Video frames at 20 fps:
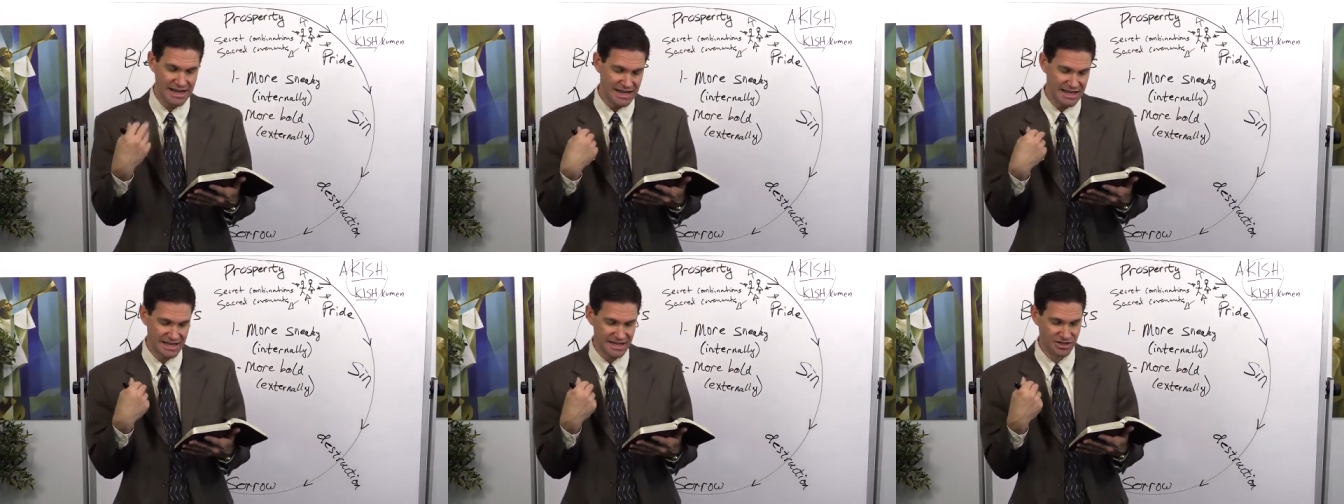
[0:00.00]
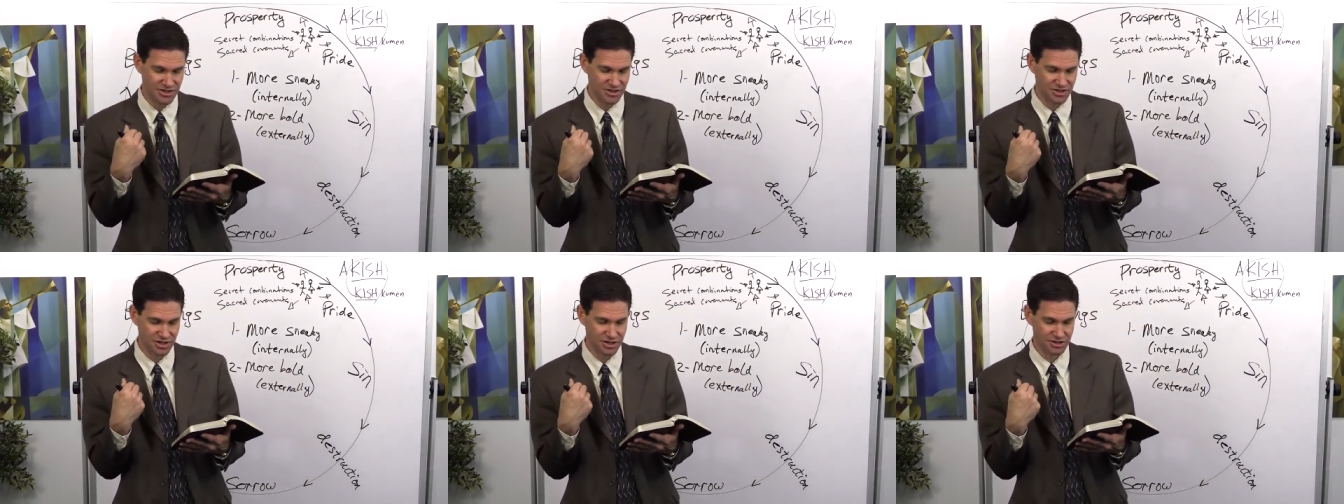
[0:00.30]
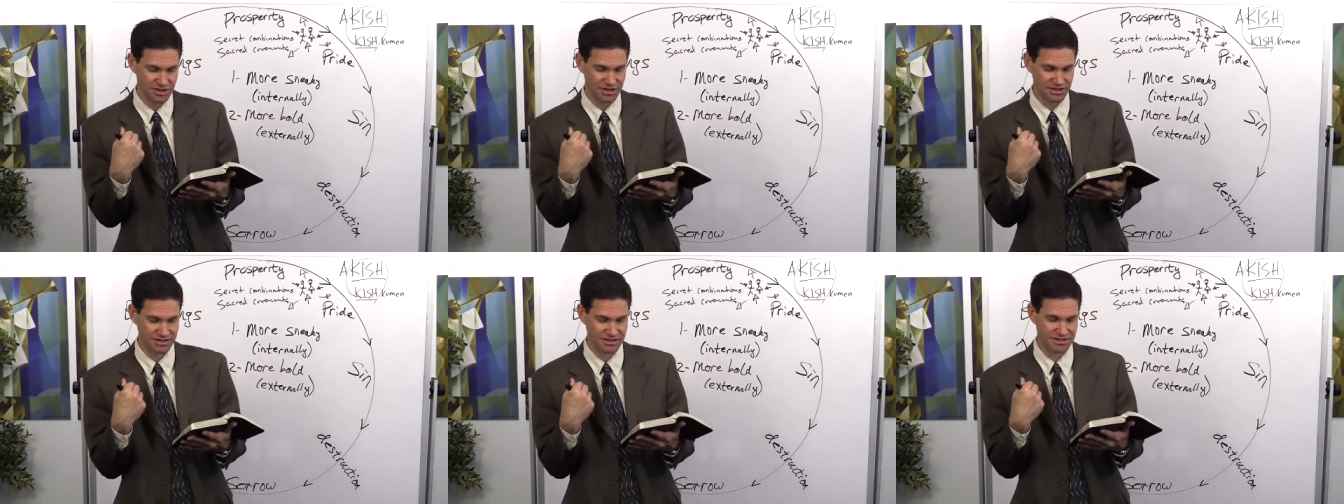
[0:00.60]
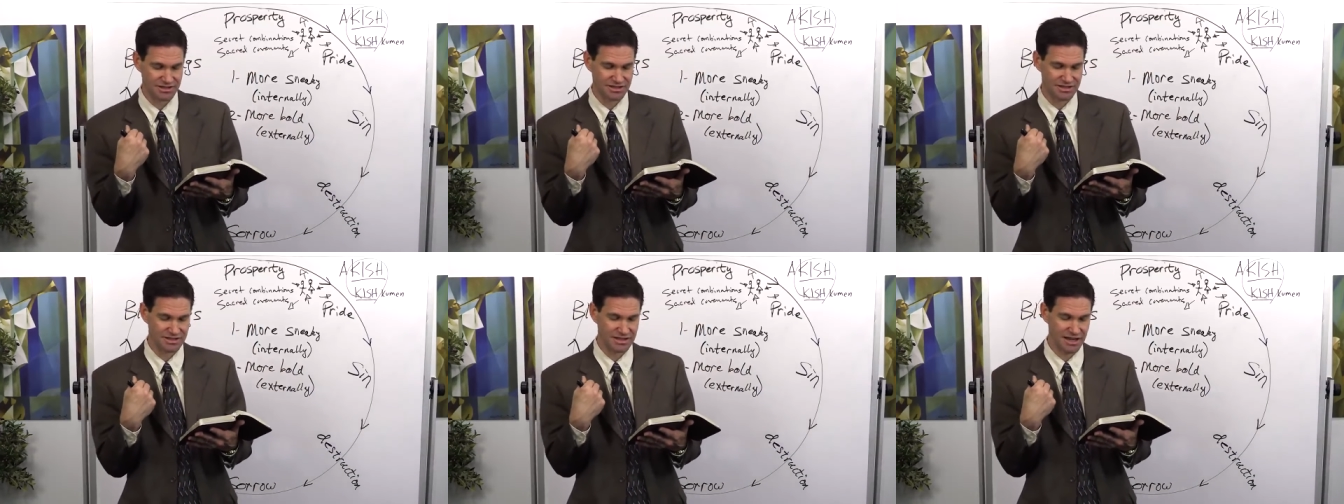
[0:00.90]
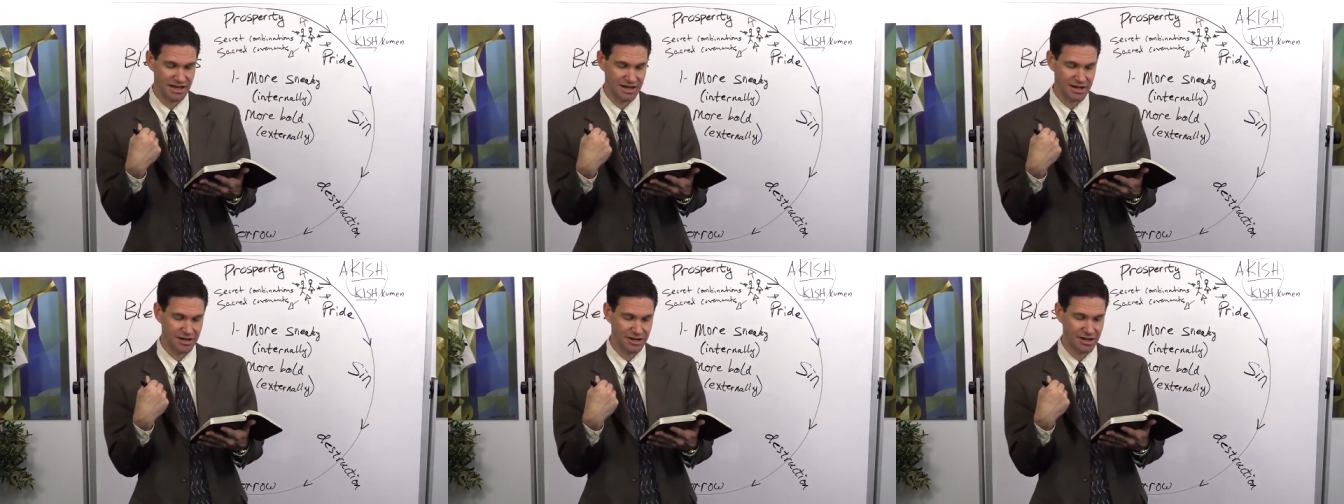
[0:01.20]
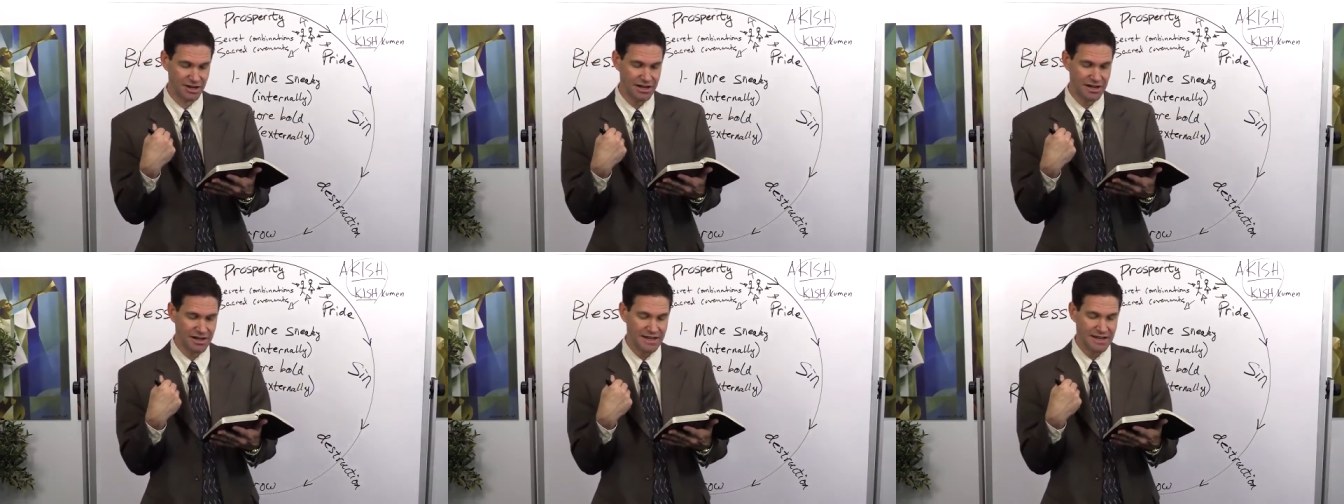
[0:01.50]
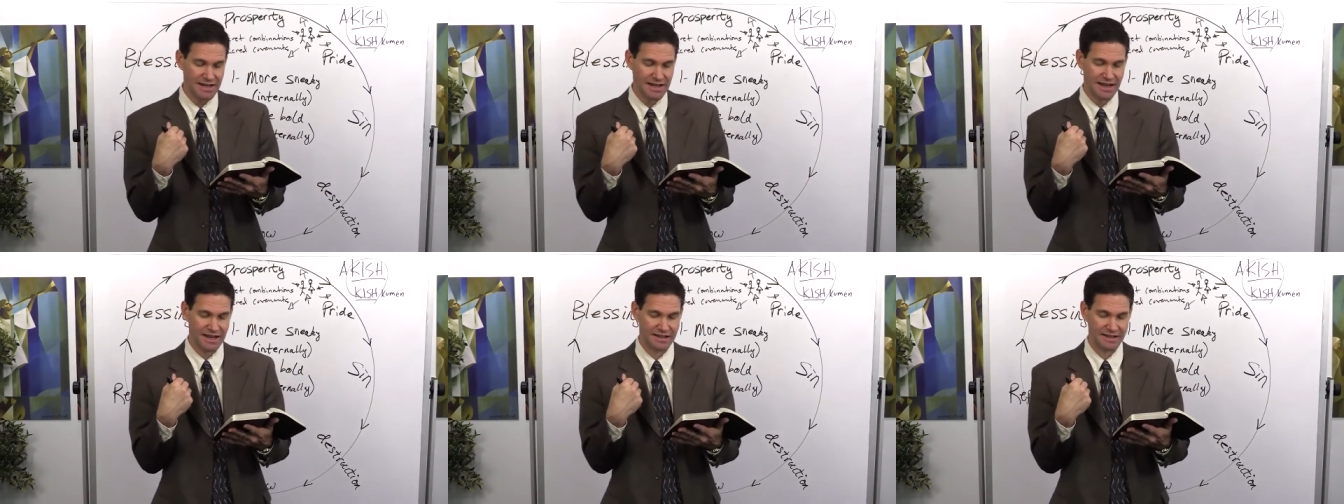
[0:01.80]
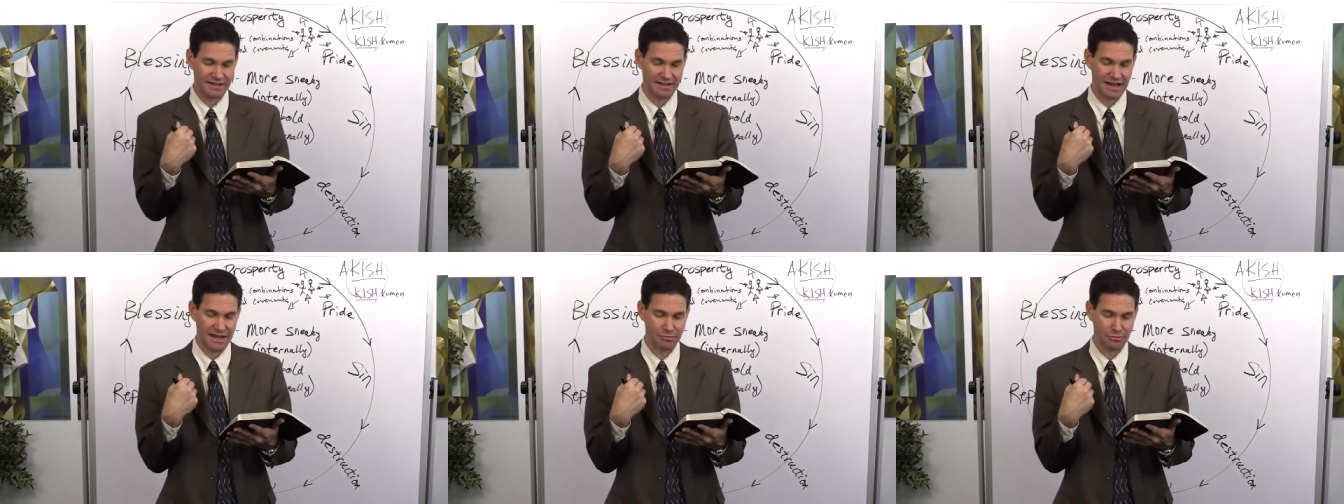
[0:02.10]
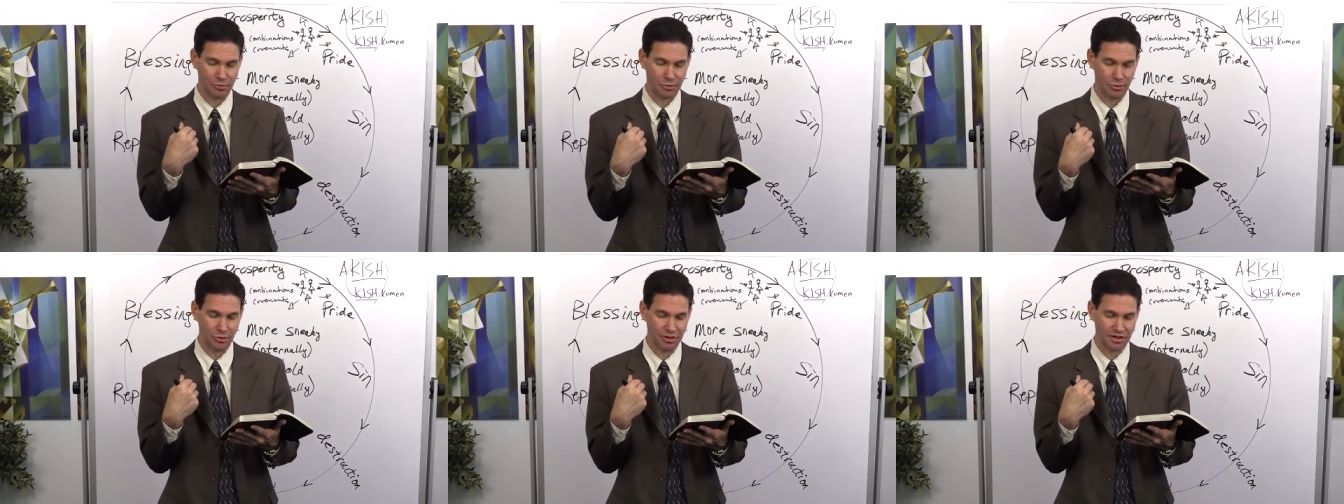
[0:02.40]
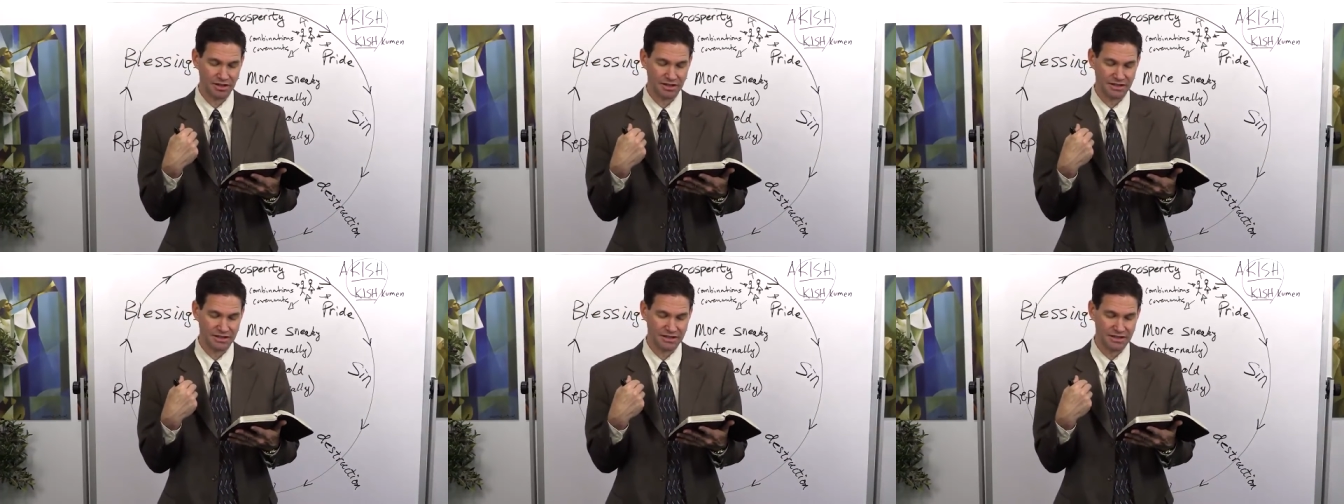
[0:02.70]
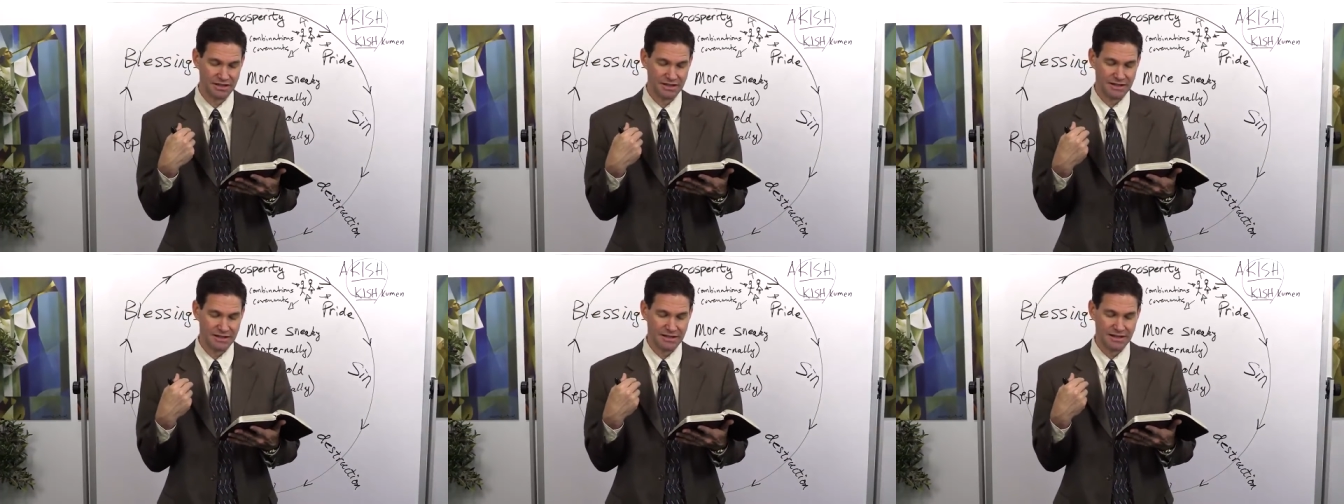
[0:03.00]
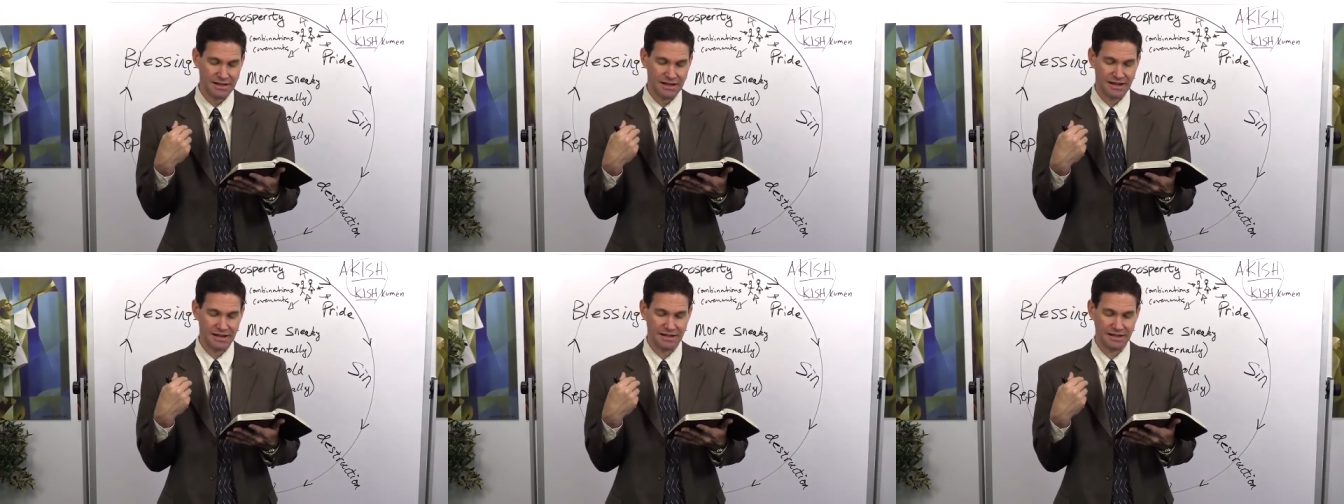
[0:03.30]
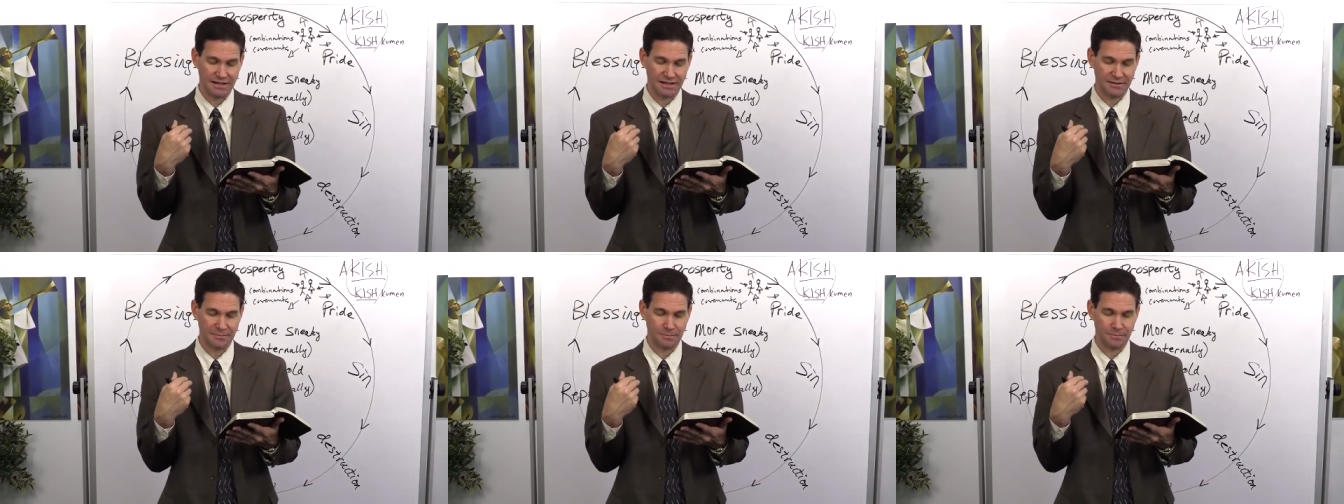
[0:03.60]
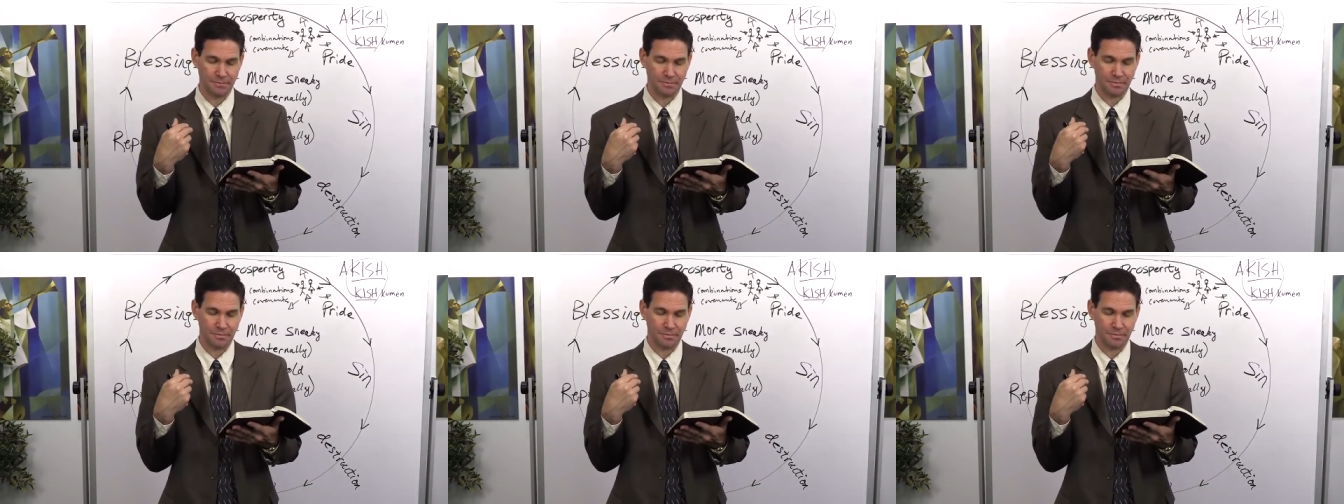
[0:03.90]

He shared his desire, and at that point, uh,